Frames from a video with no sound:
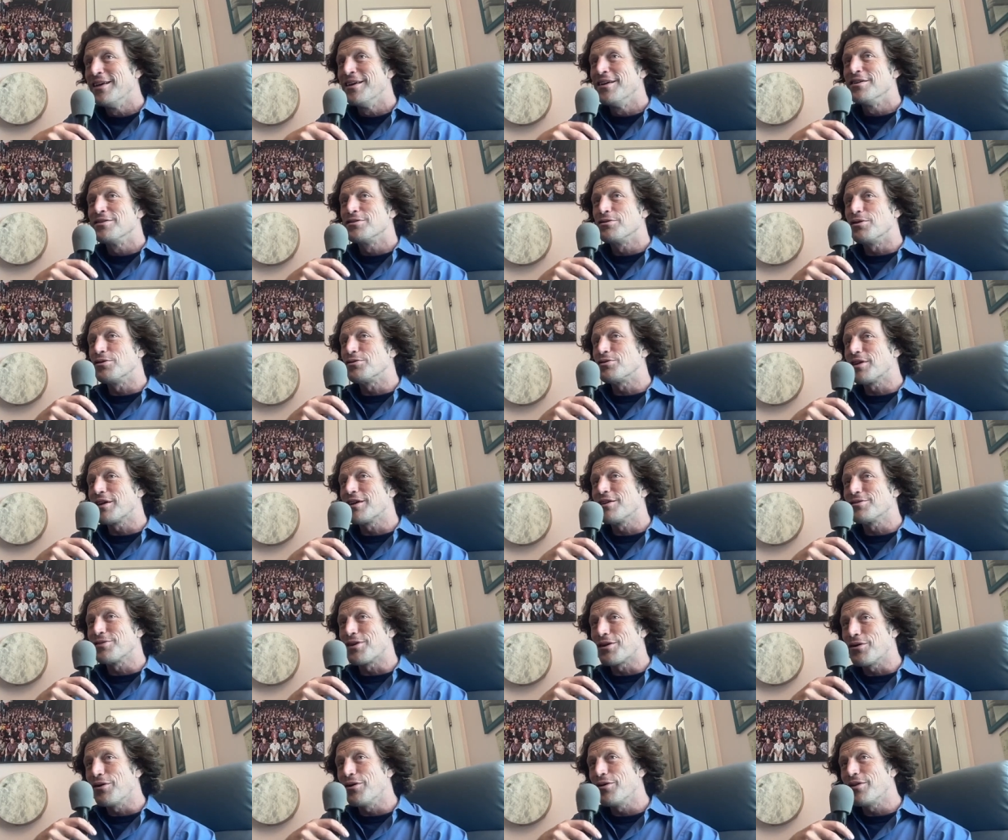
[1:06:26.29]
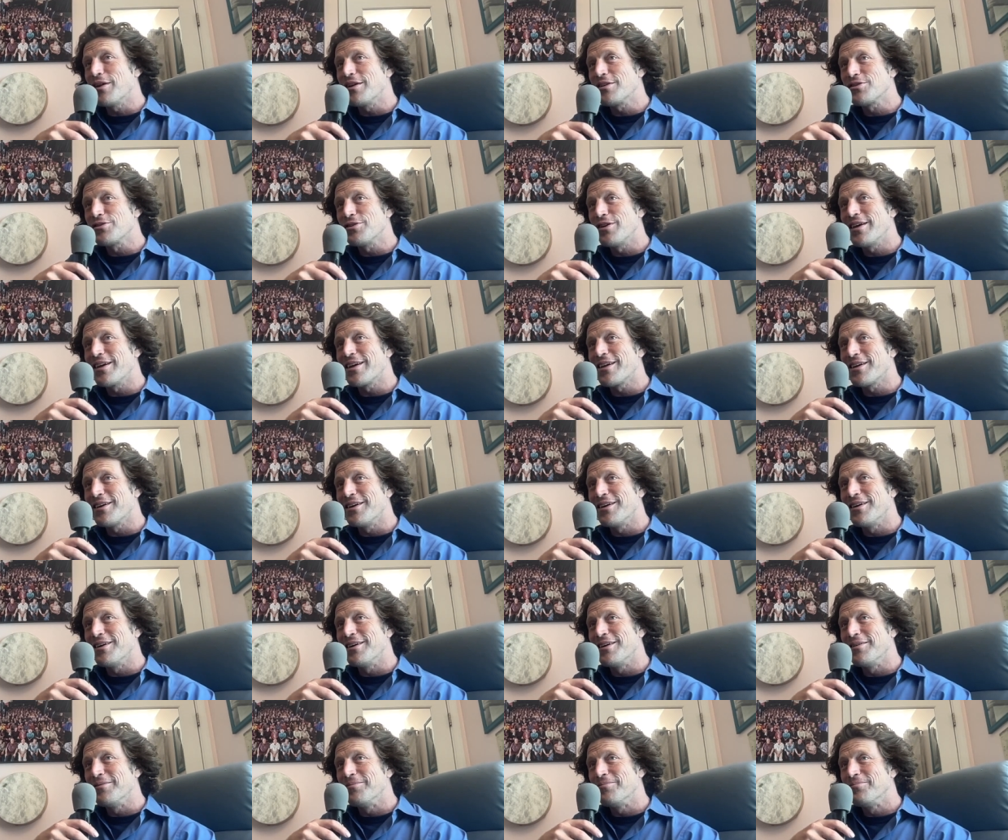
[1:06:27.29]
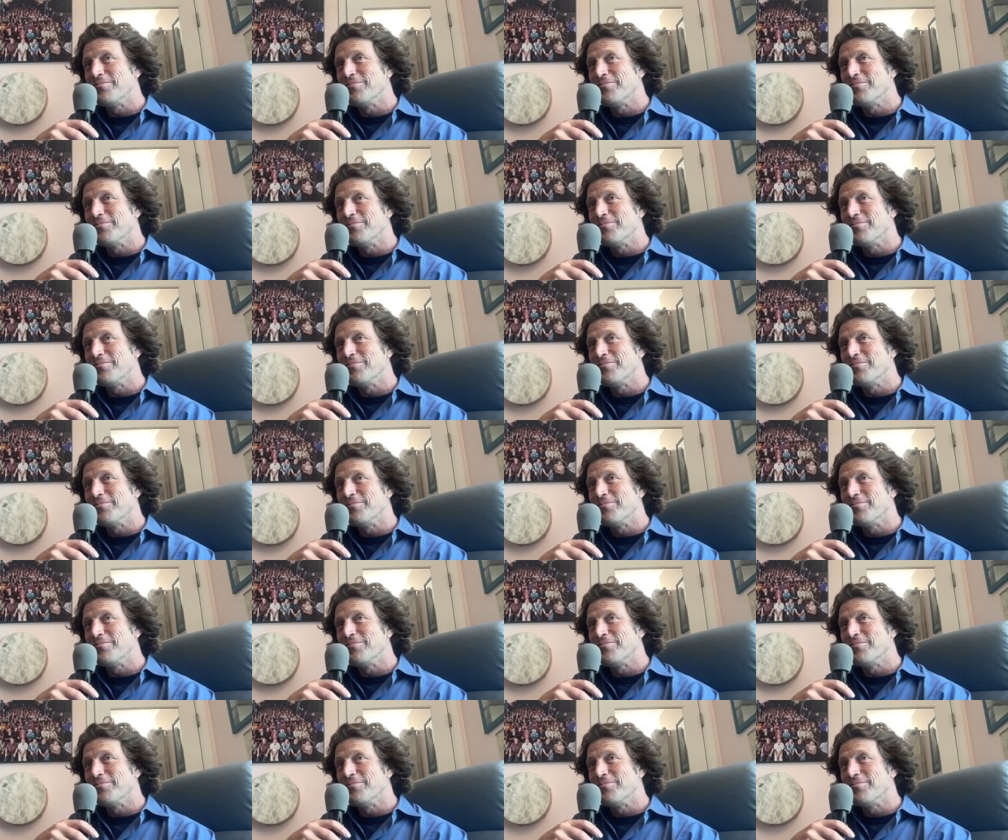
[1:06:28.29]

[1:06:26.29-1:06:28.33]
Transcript: So this thing is like, oh, that's like, that's